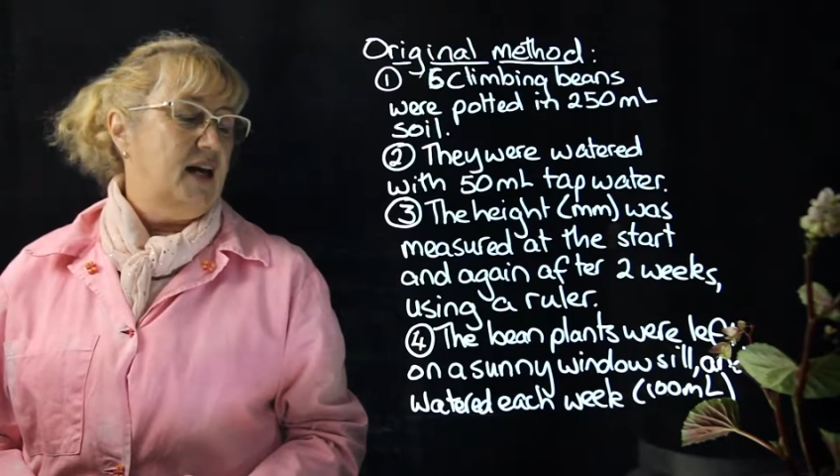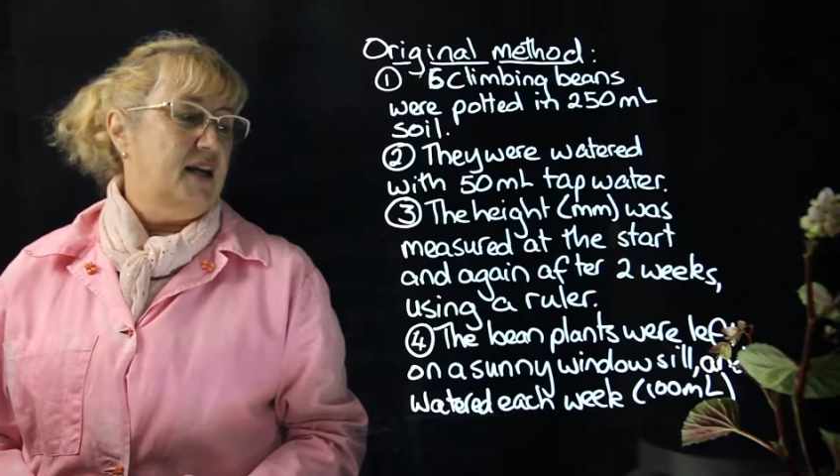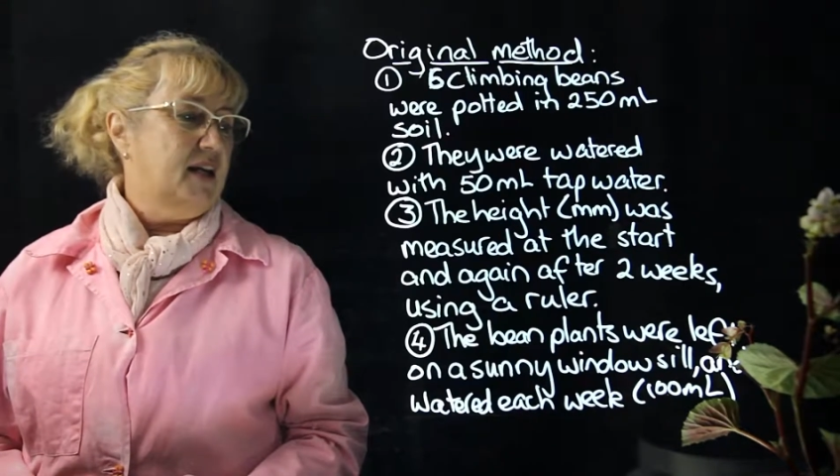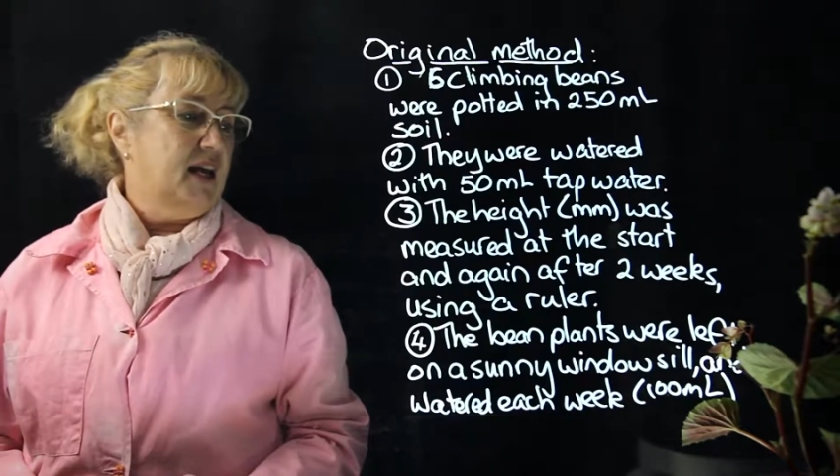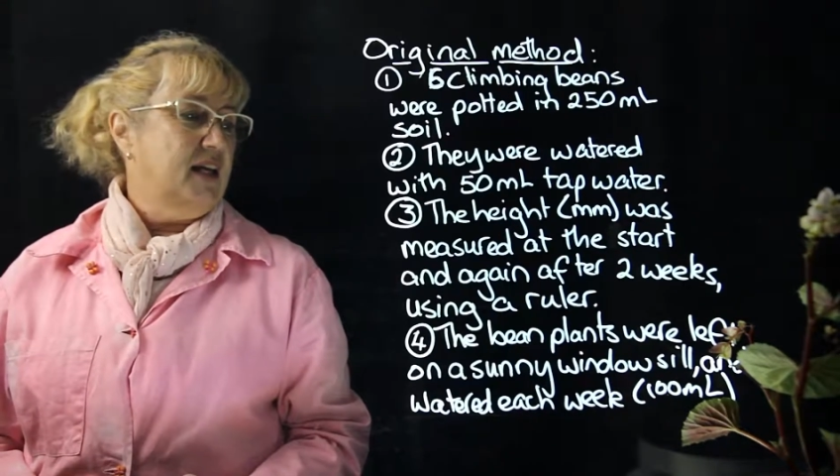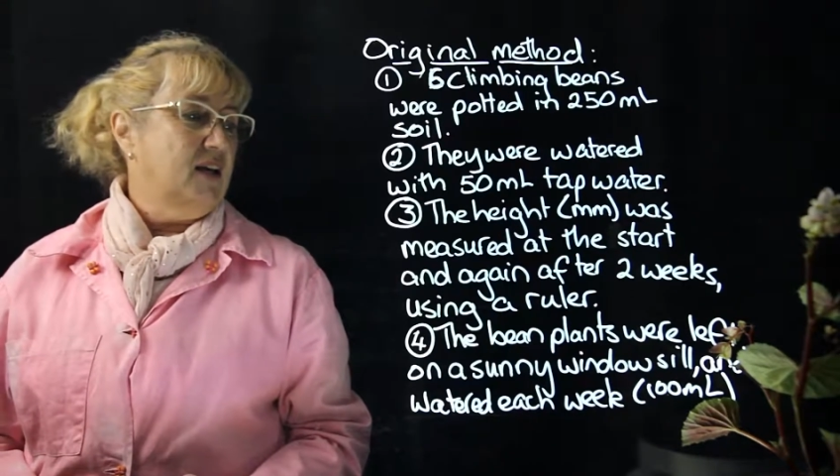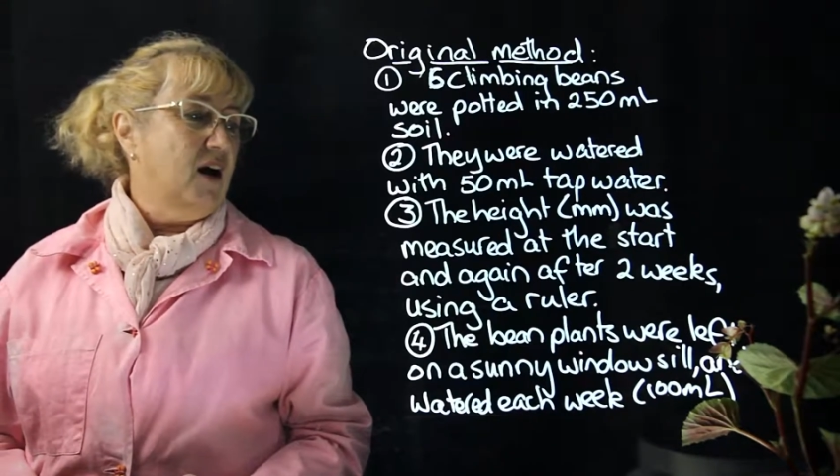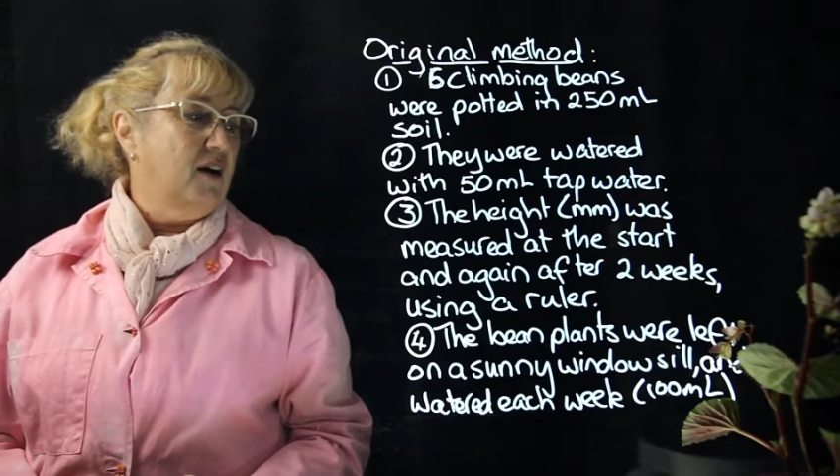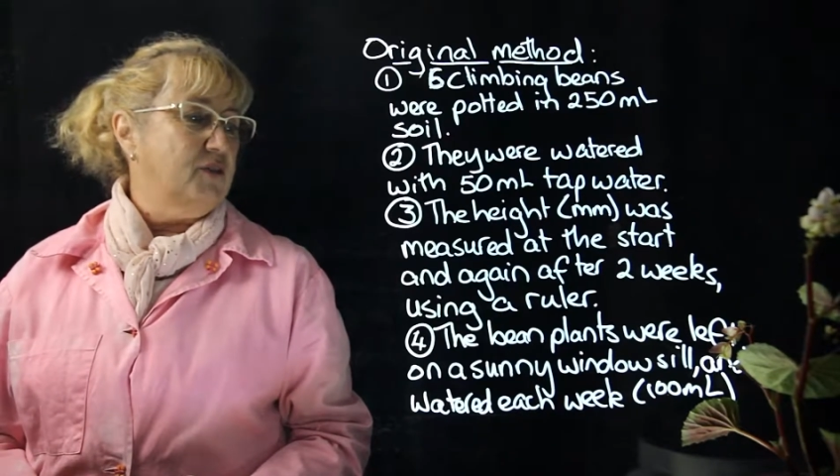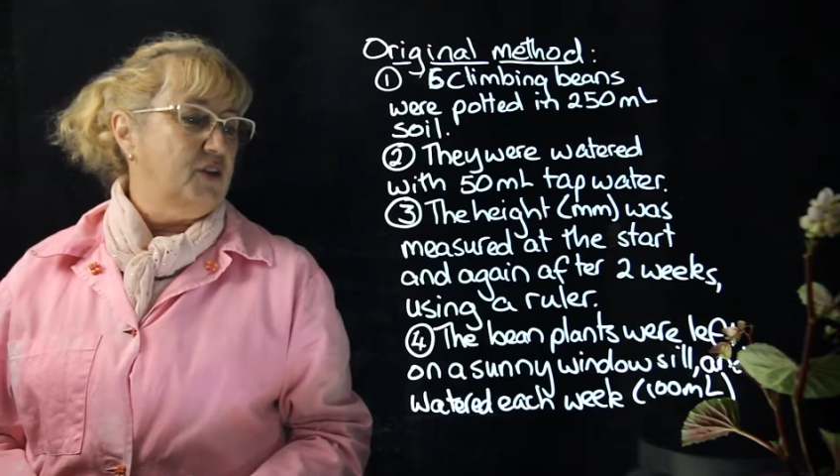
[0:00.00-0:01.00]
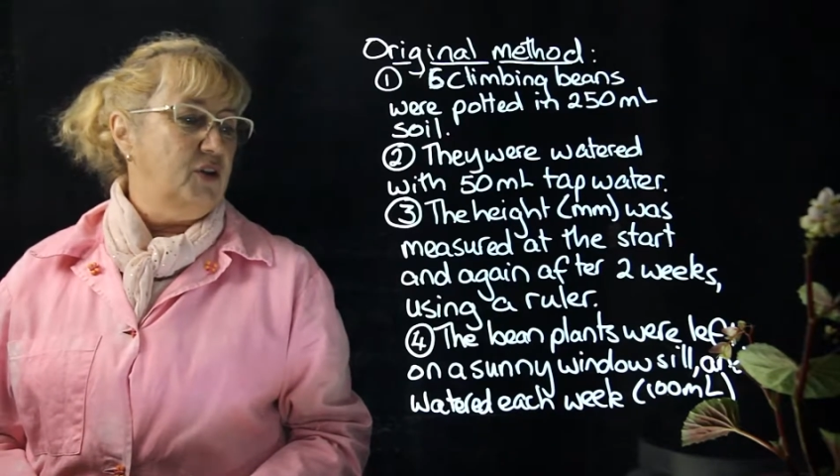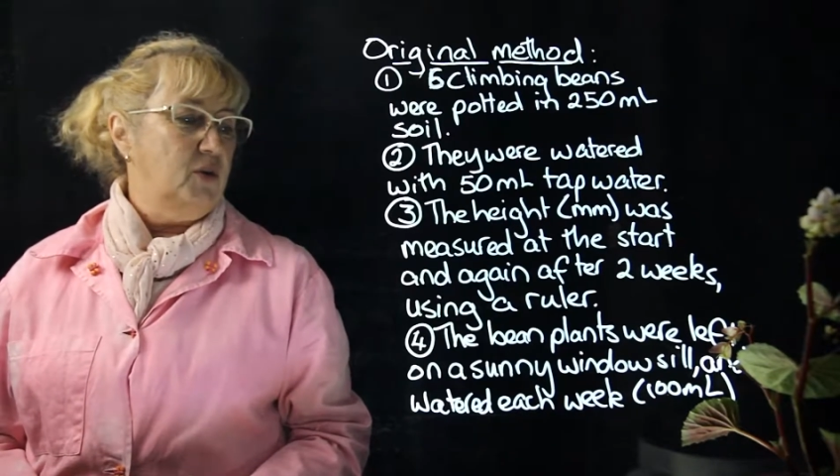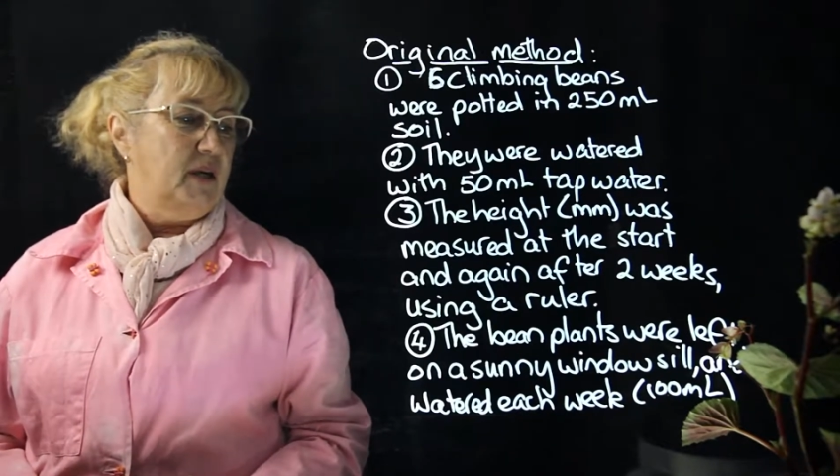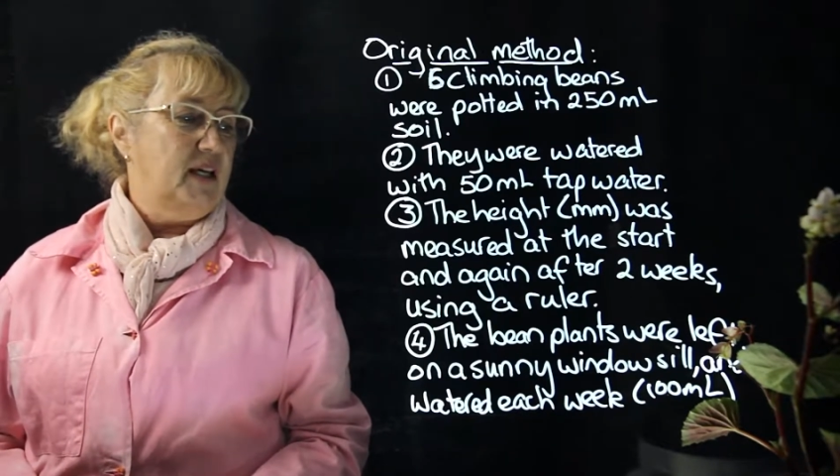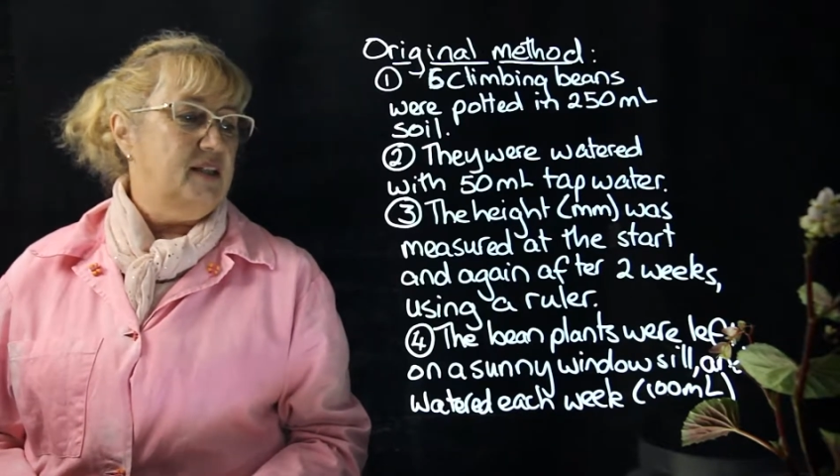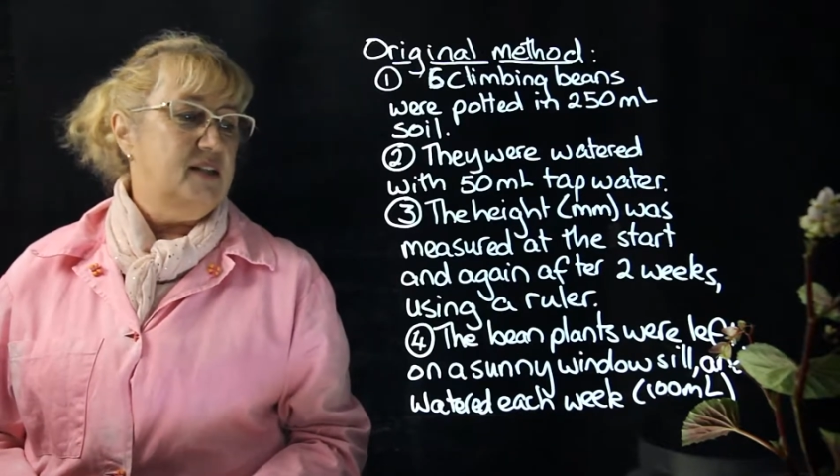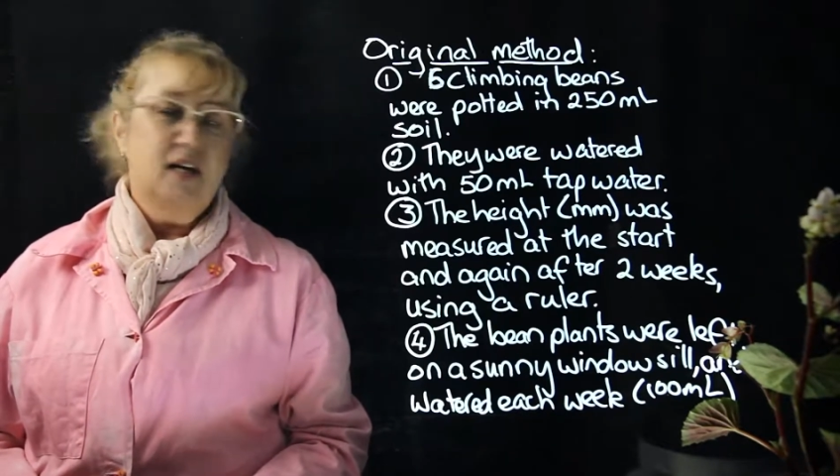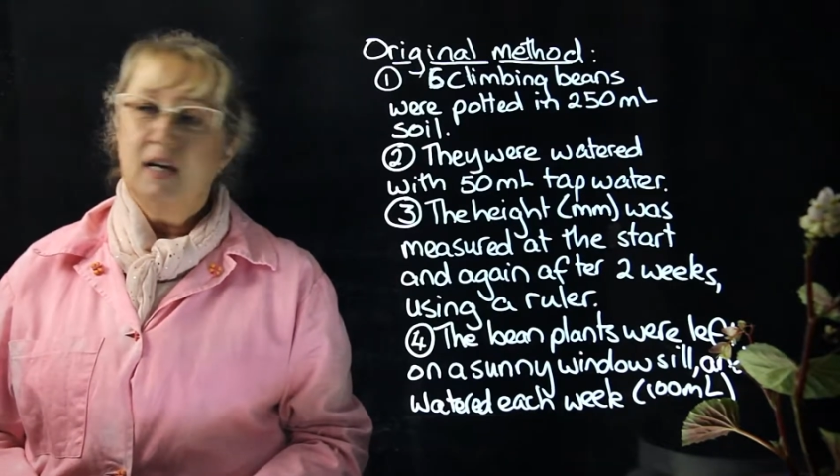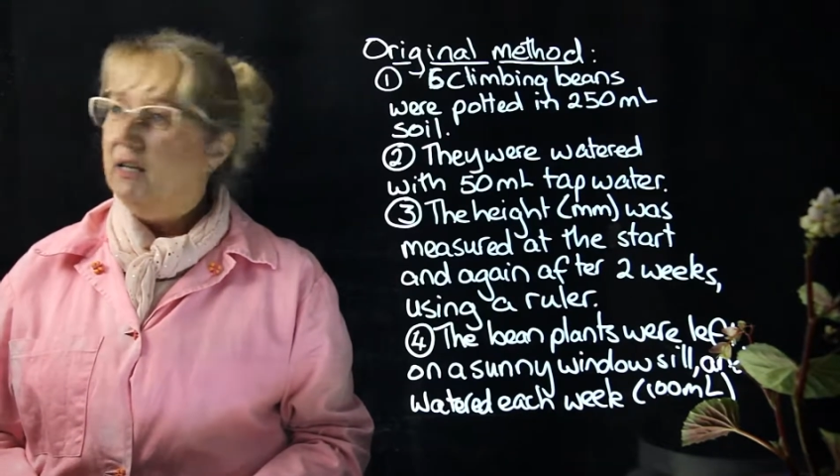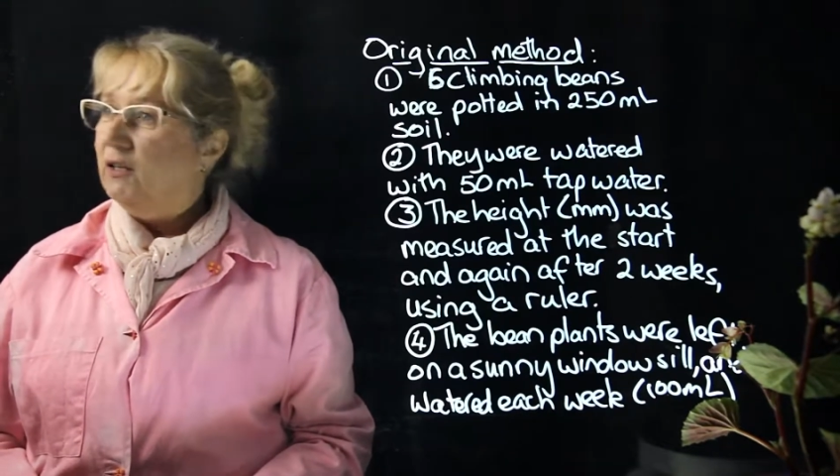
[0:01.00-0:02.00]
and again after 2 weeks
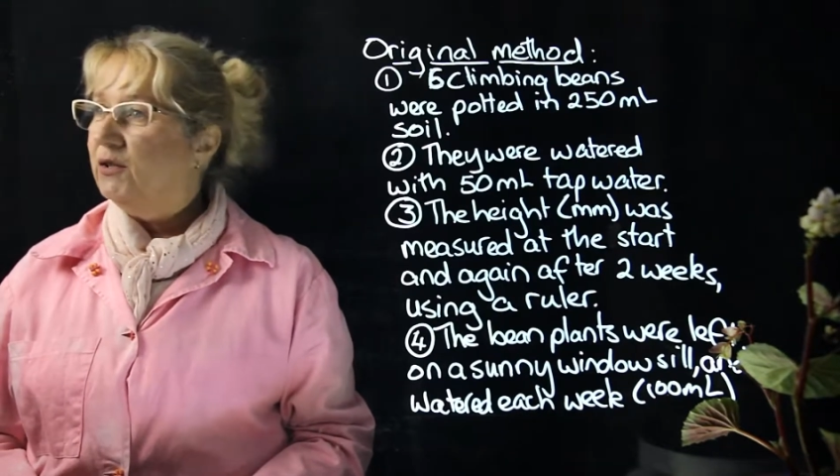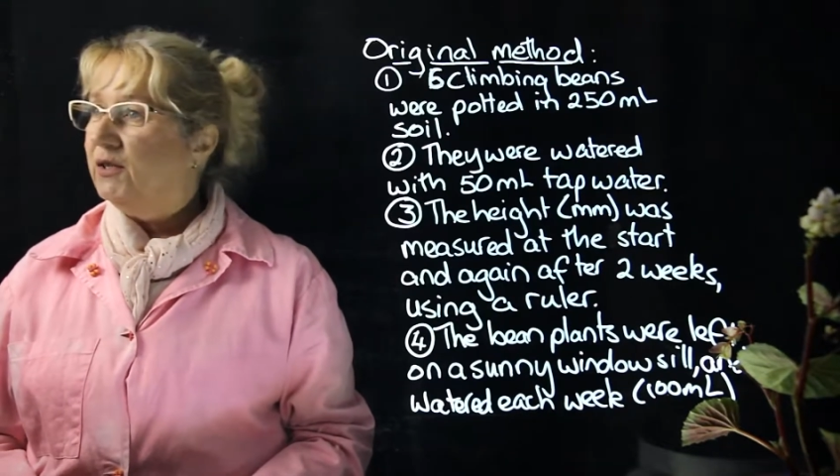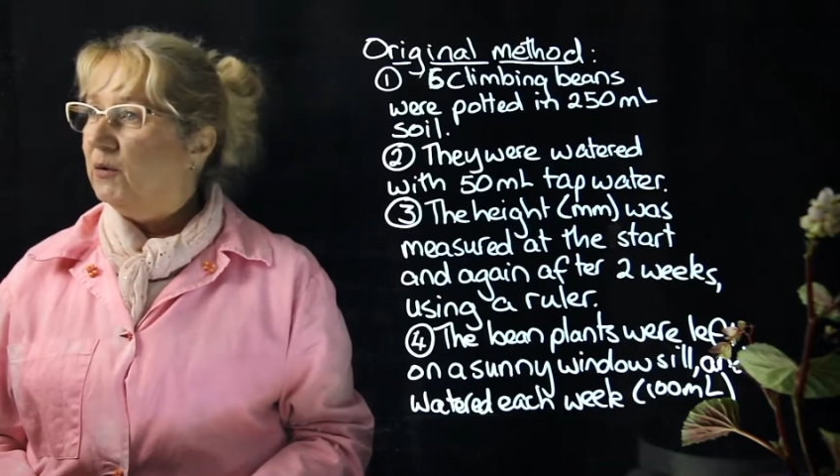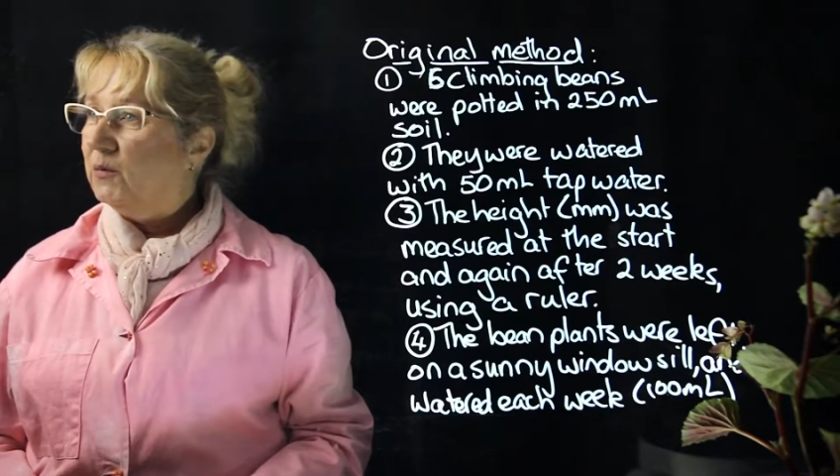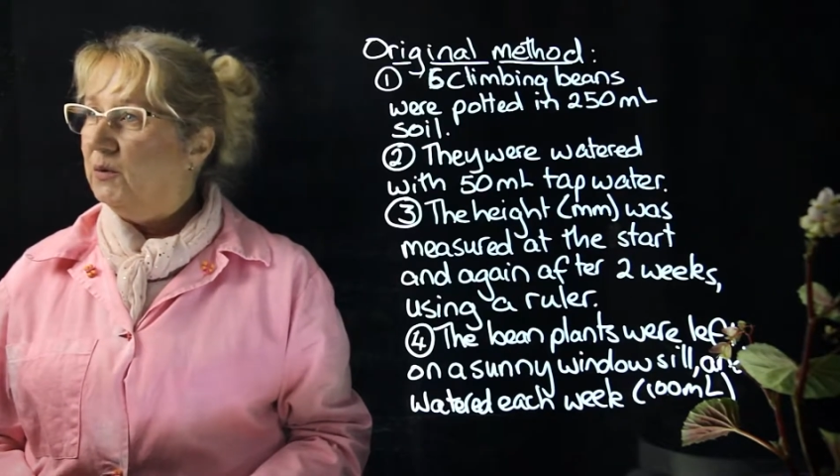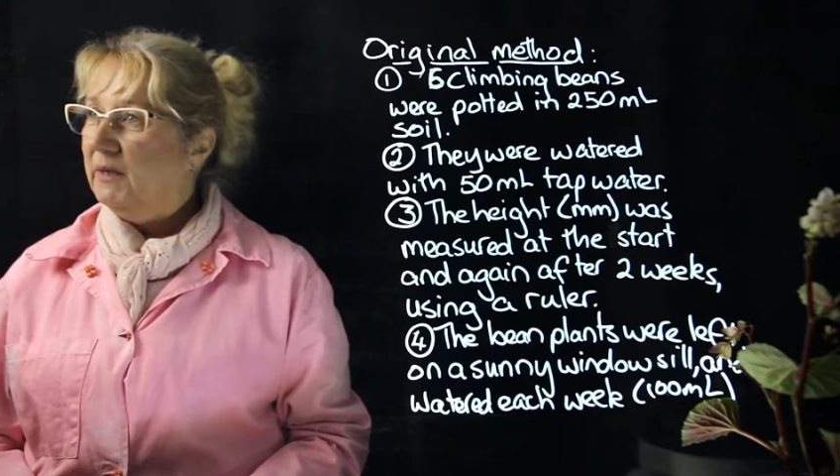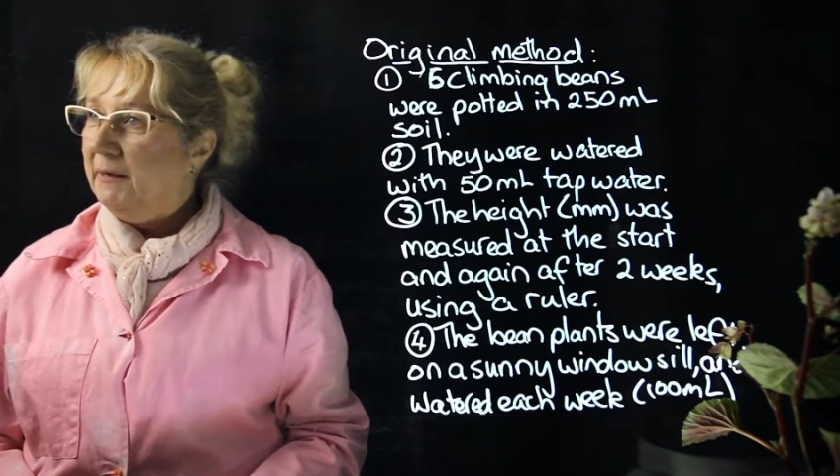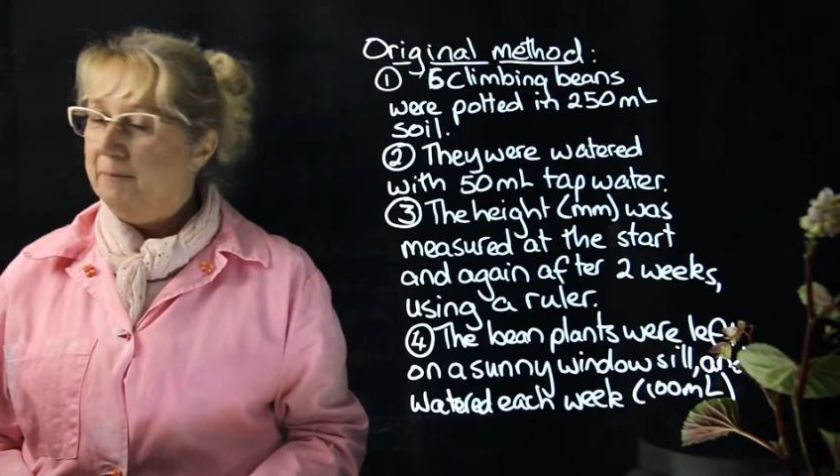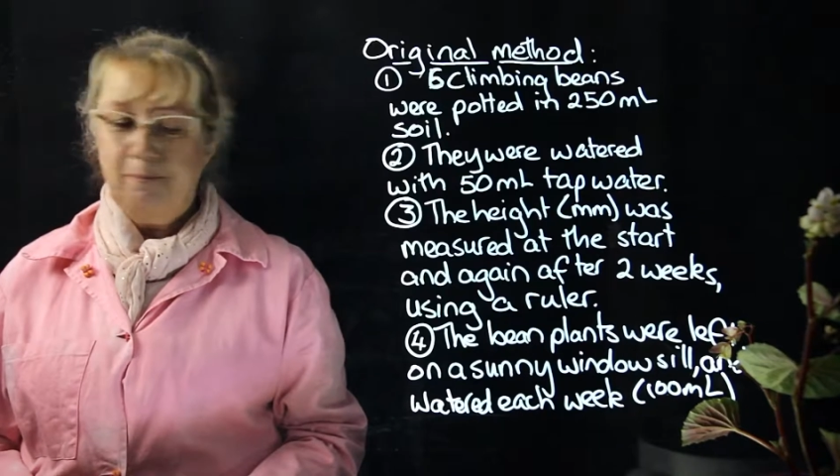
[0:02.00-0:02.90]
using a ruler.